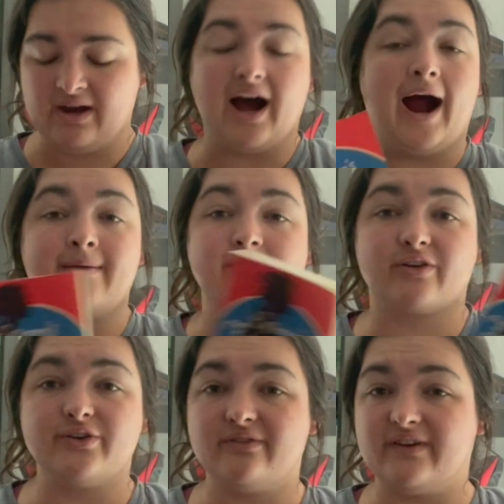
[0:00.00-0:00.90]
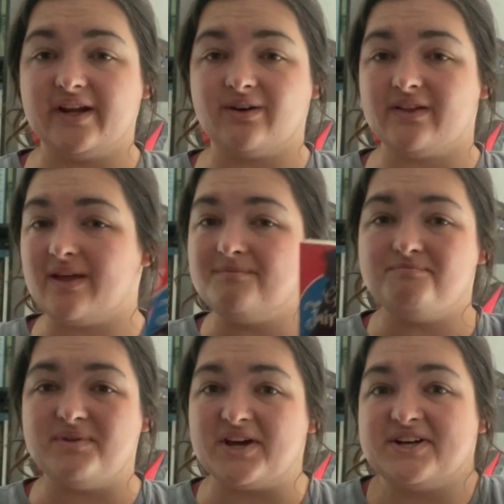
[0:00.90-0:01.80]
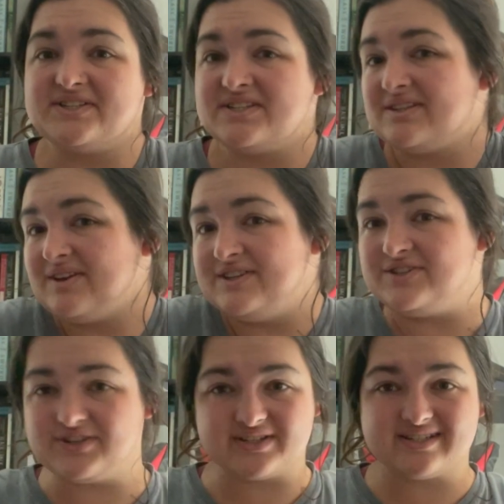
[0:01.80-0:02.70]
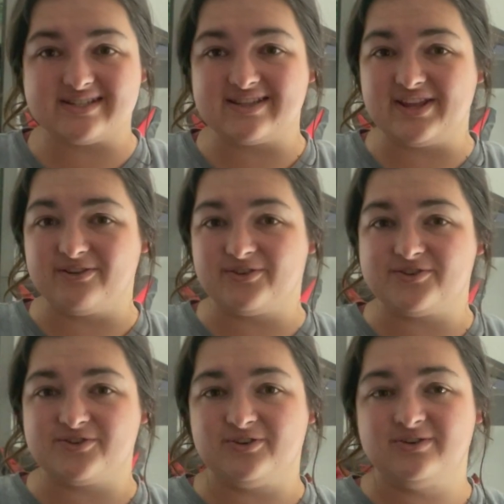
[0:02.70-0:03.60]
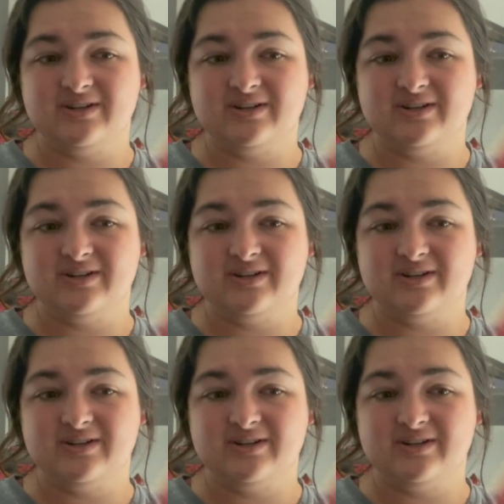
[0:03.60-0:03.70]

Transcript: never going to do a video on them because it's just the original